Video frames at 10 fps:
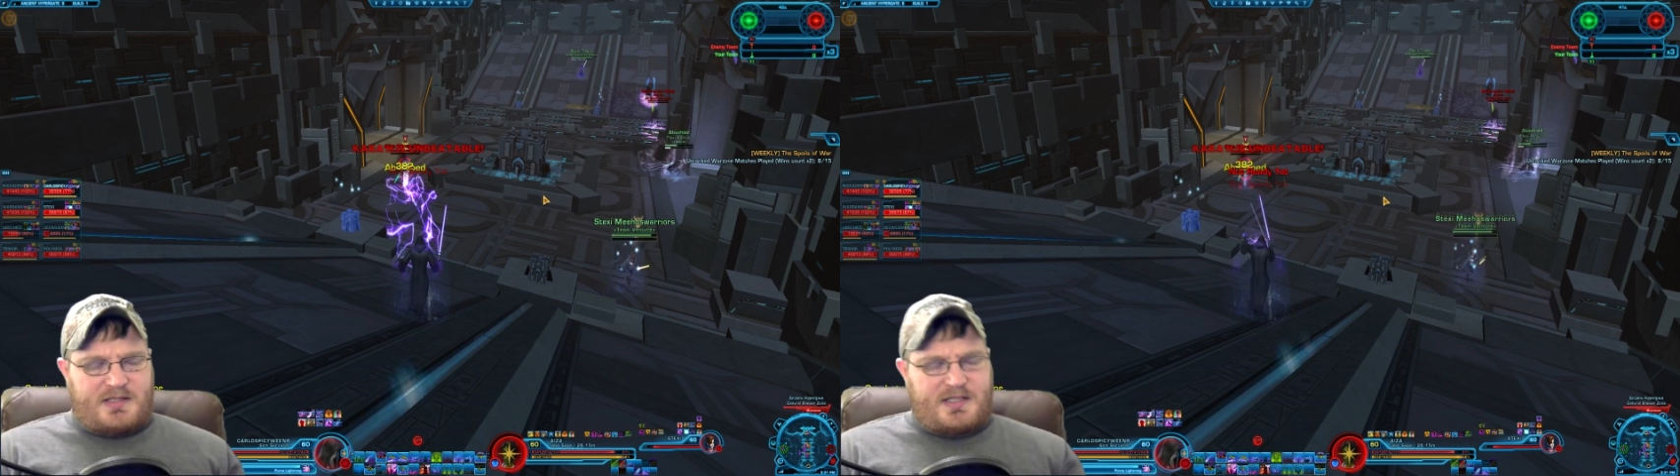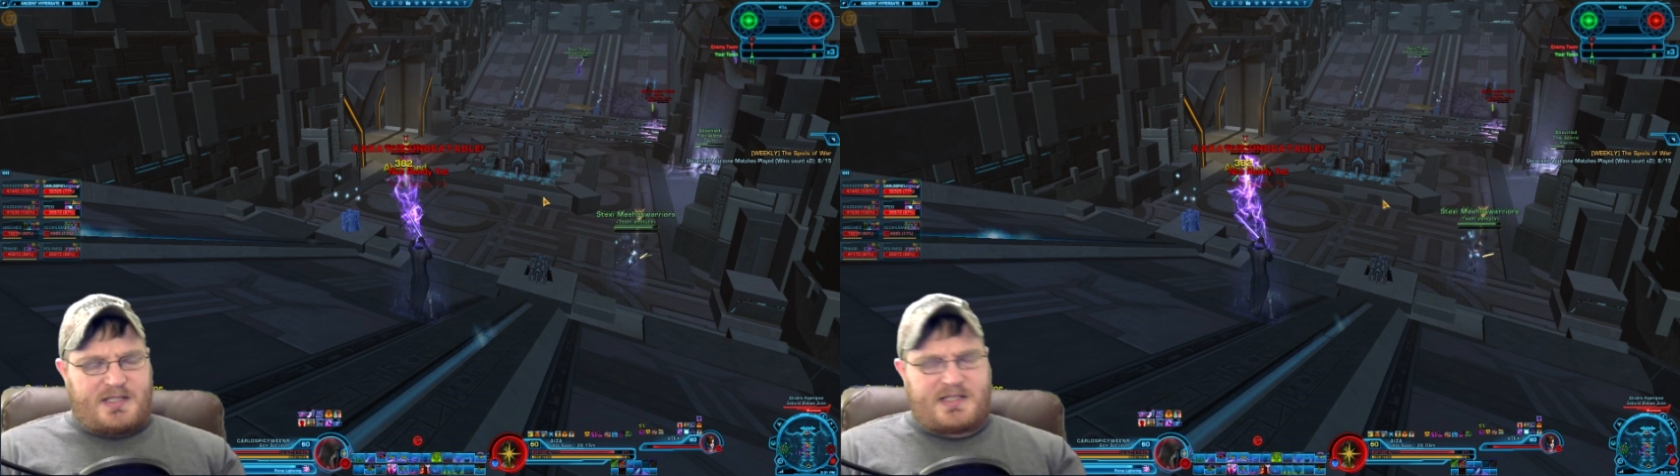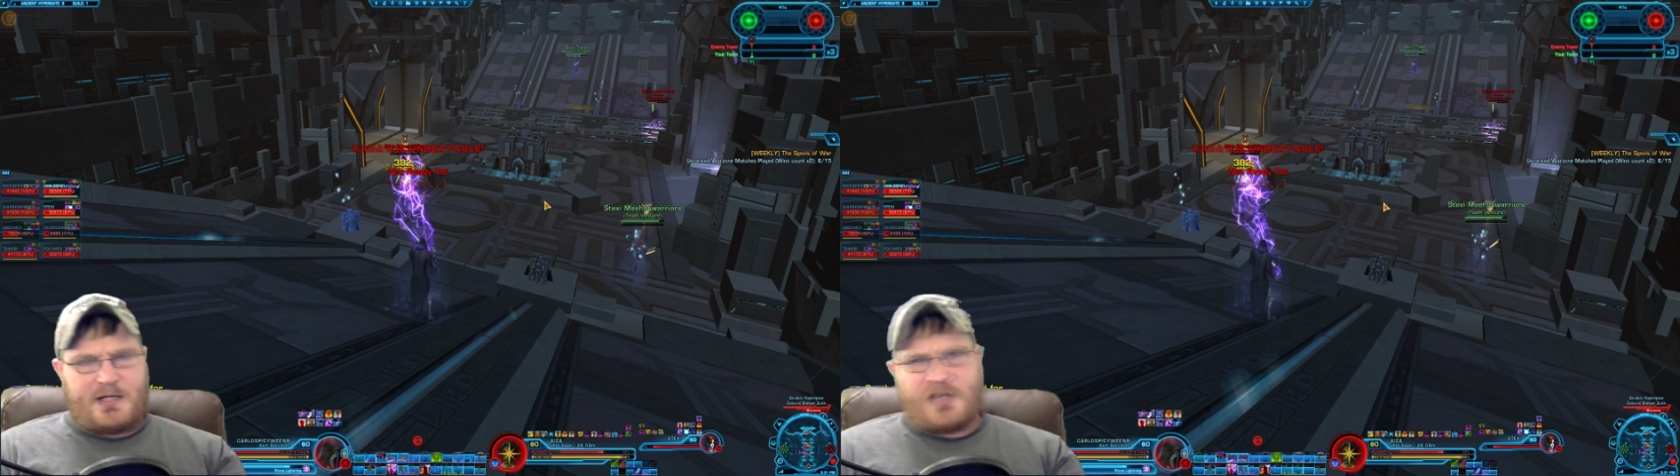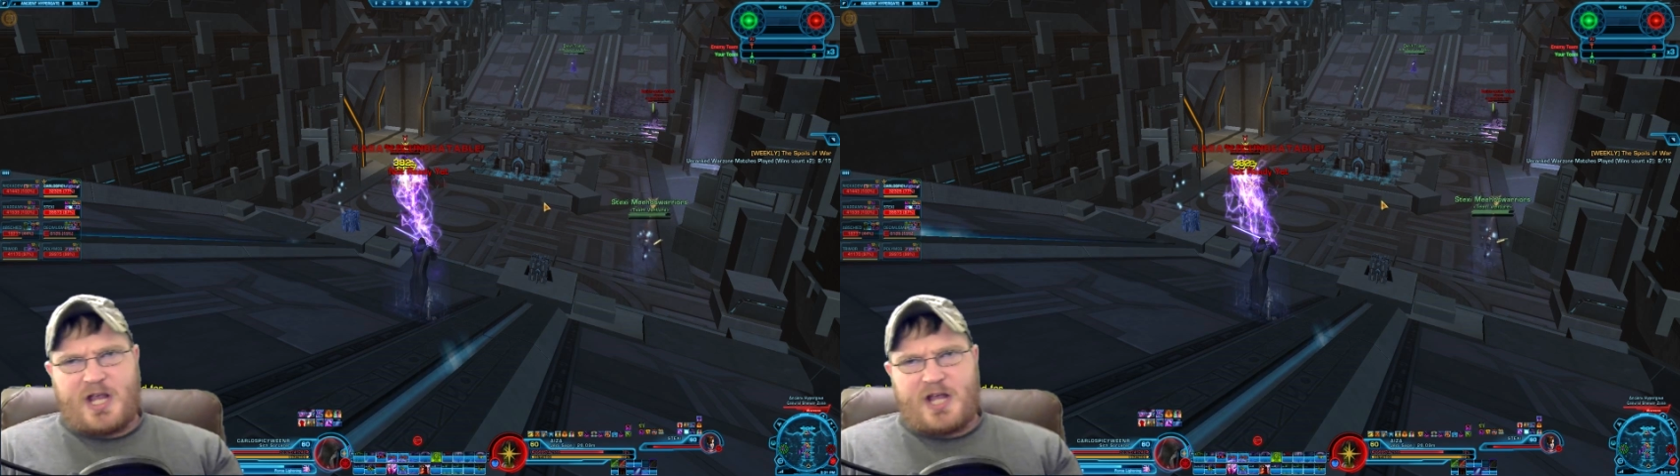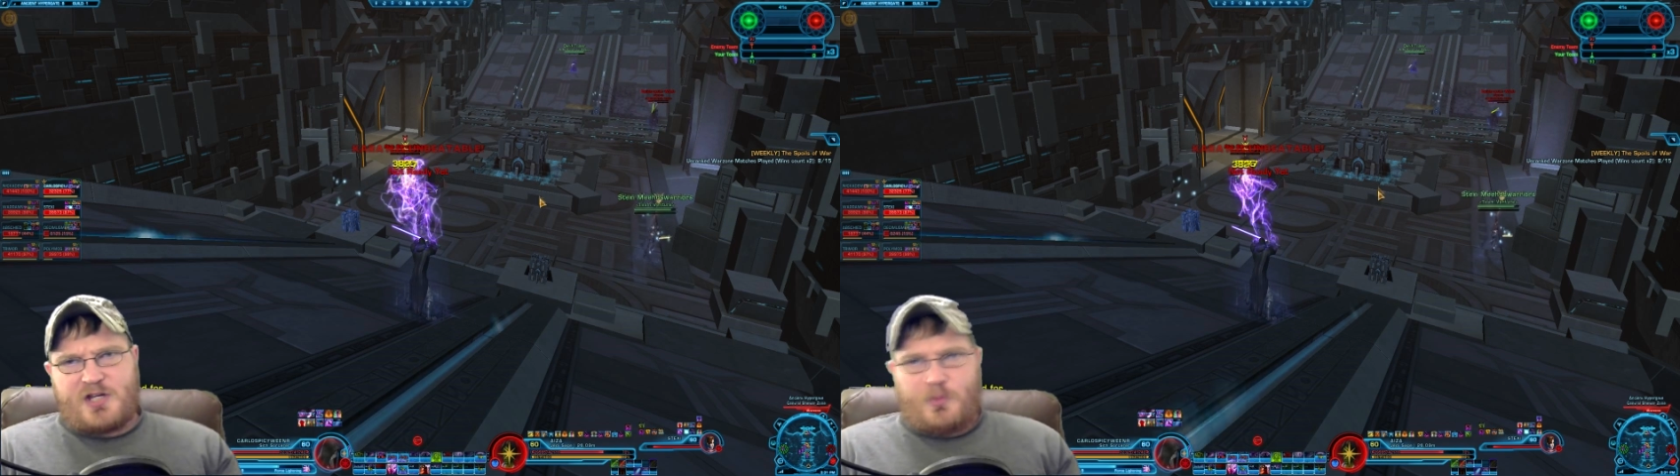it's
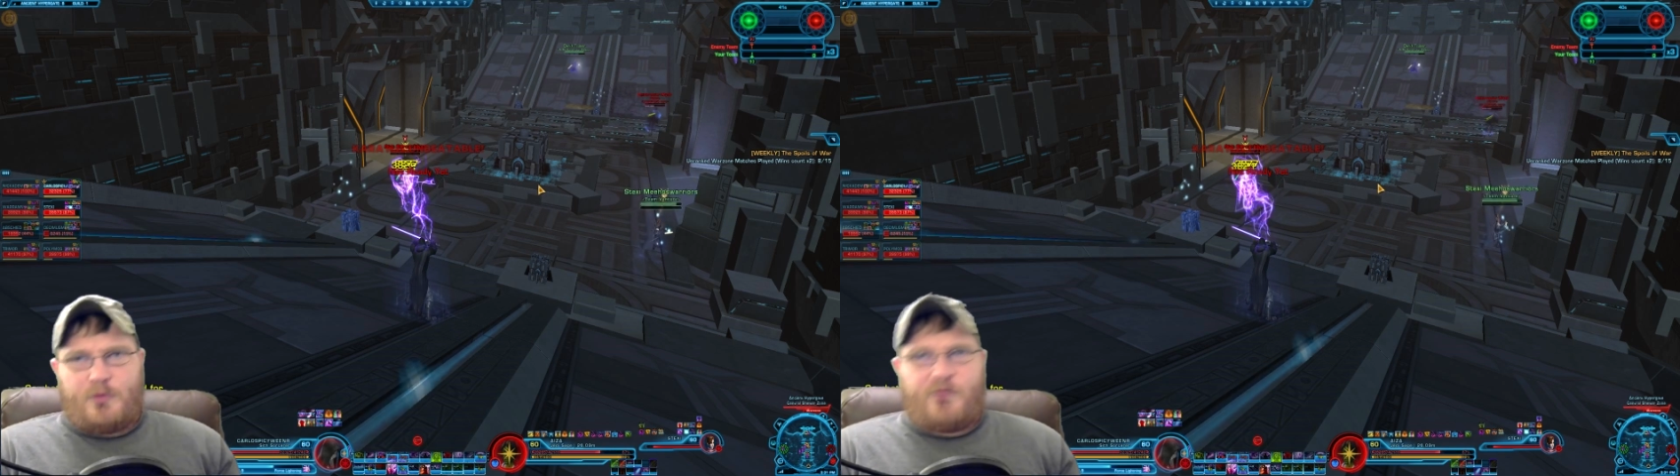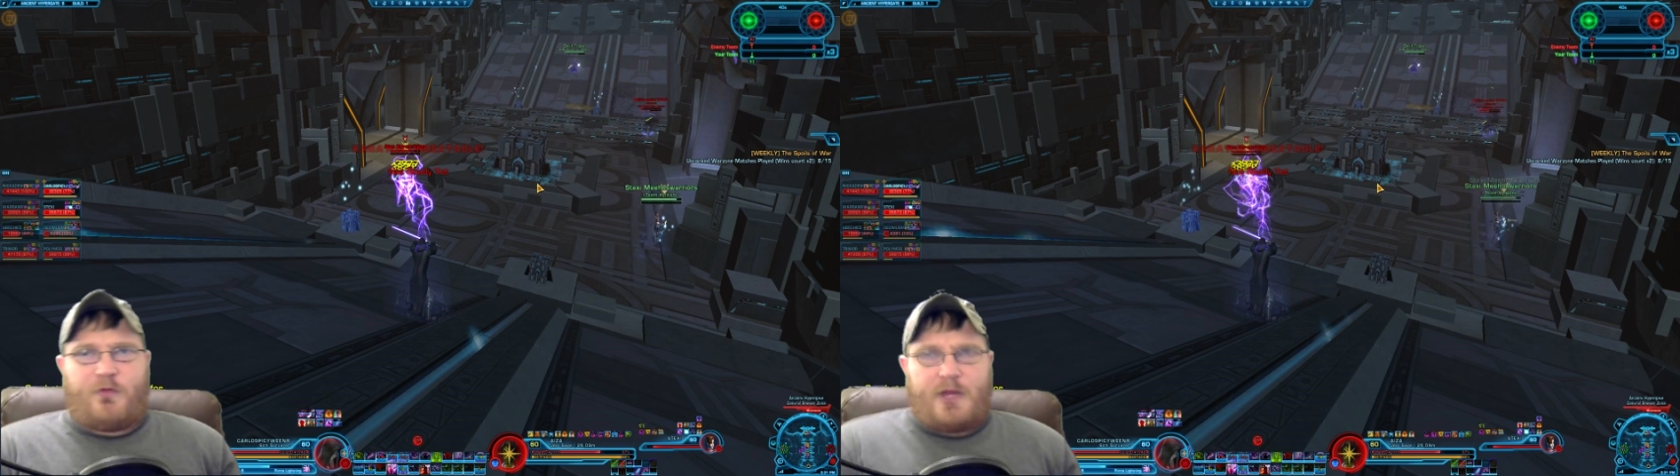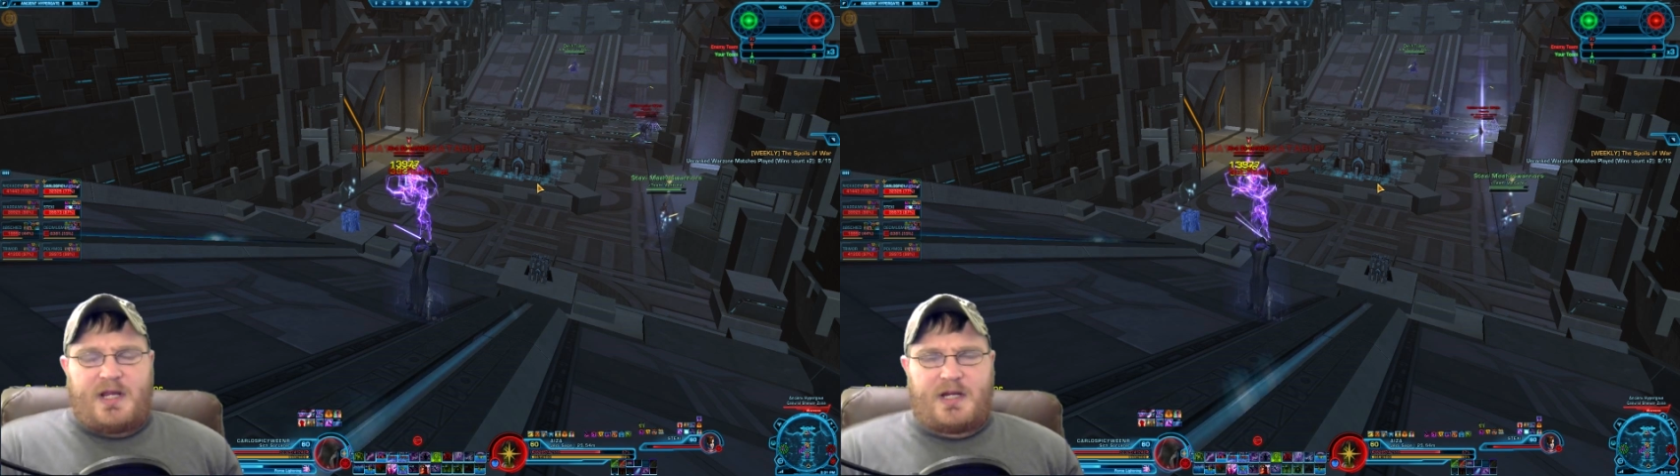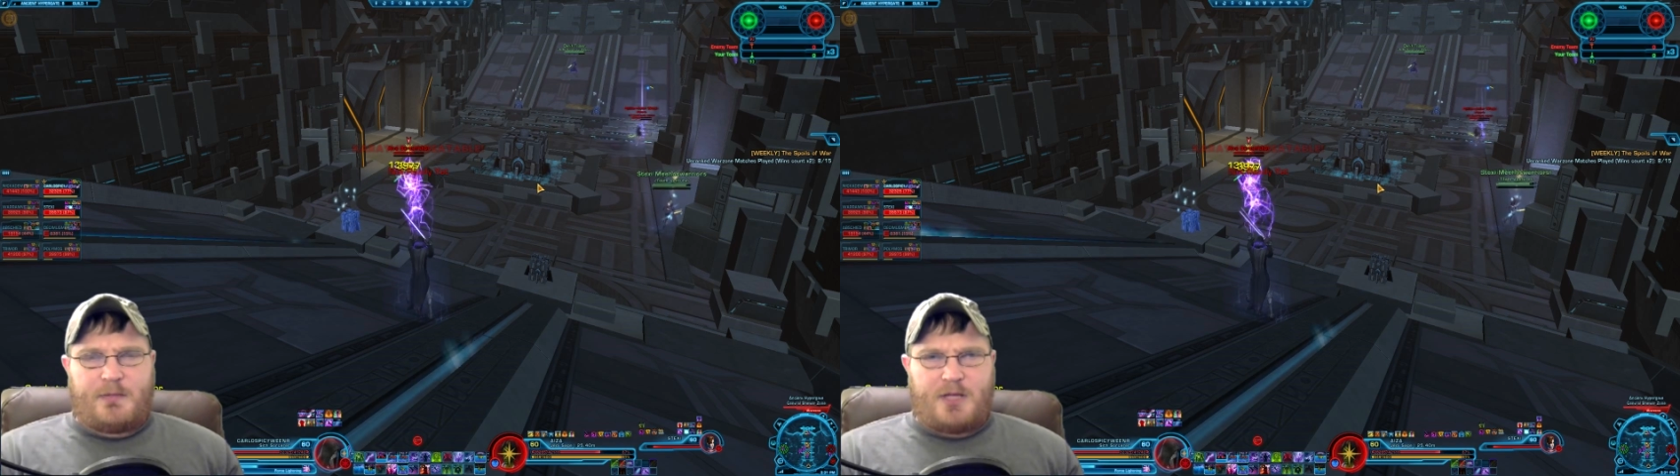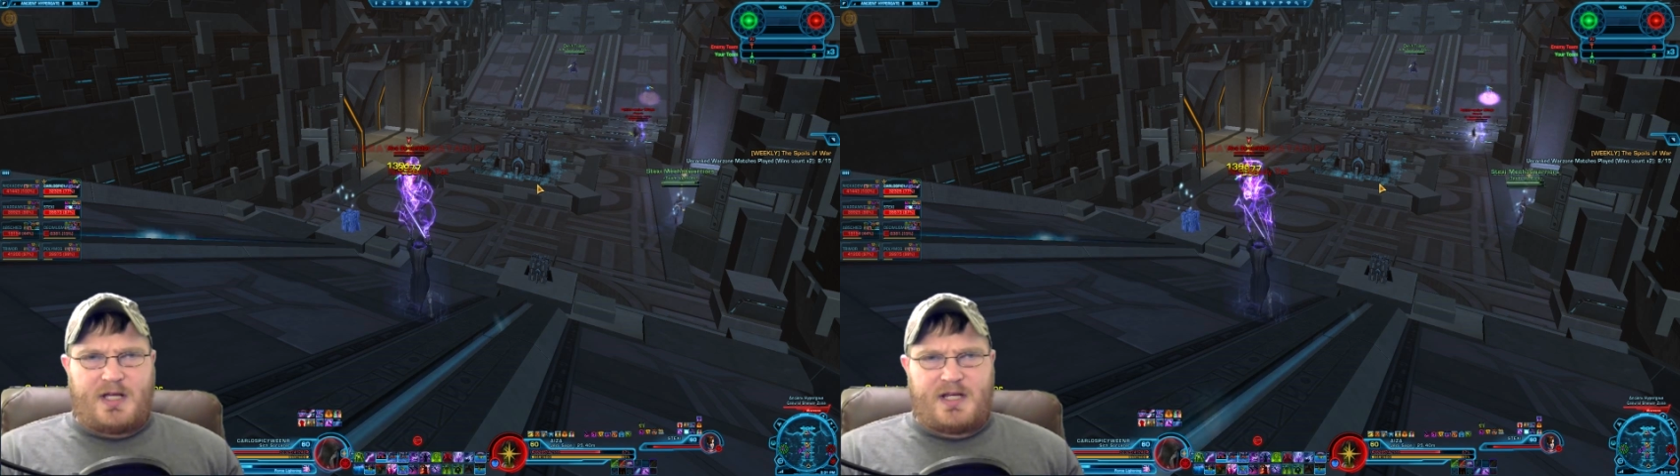interchangeable for me to
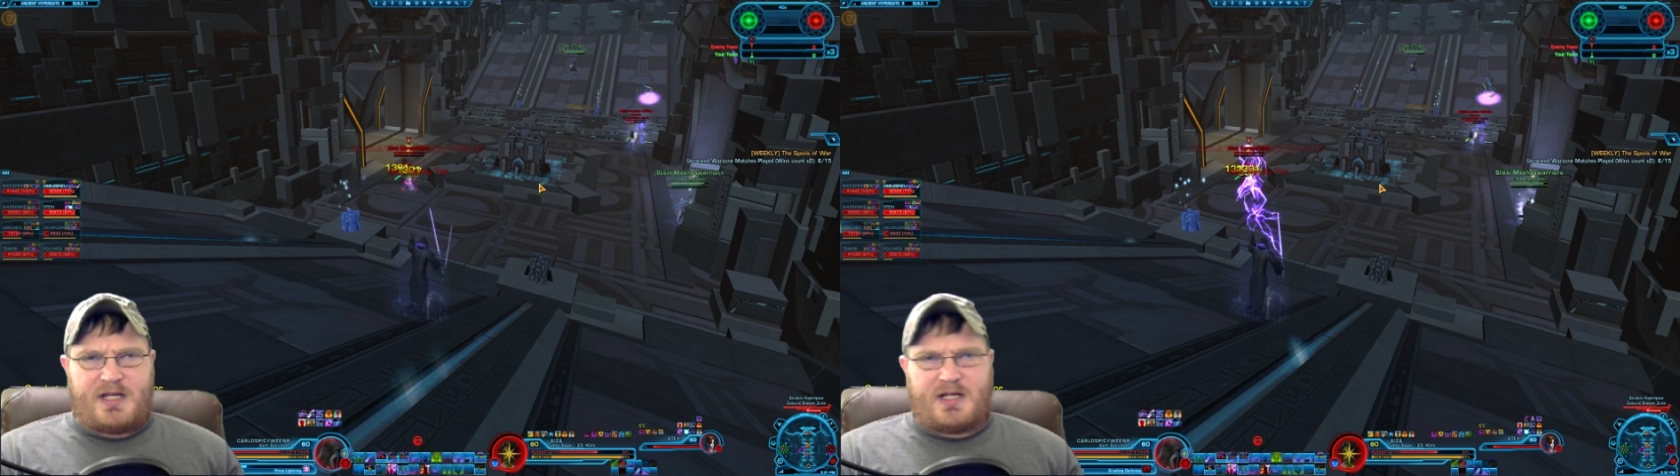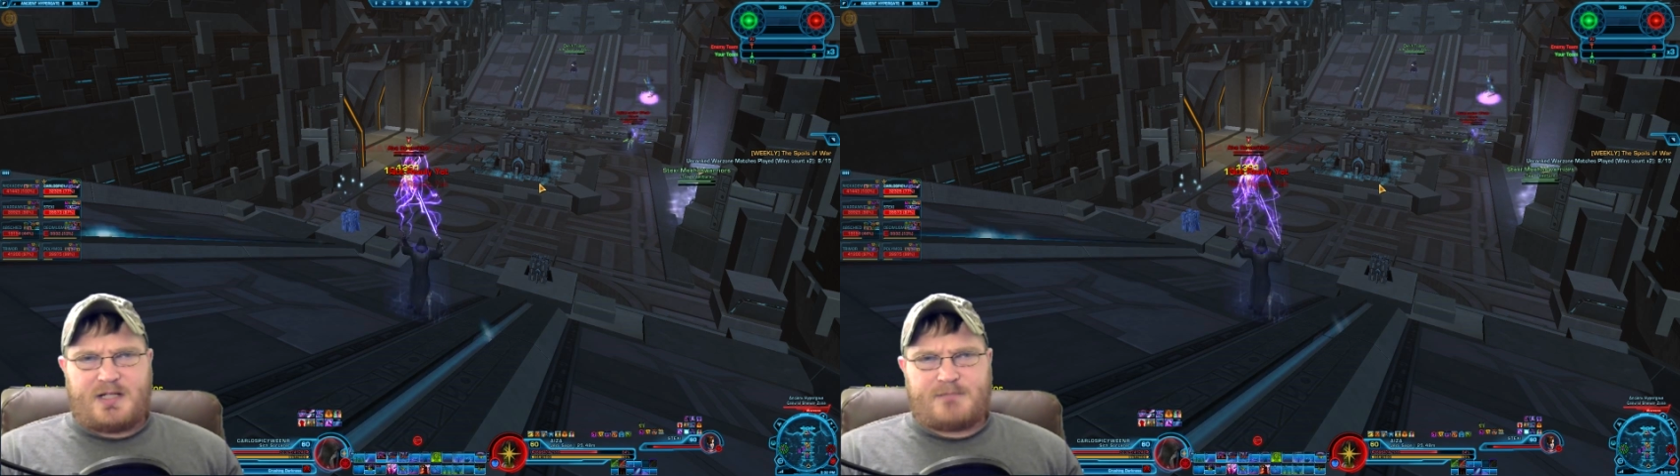play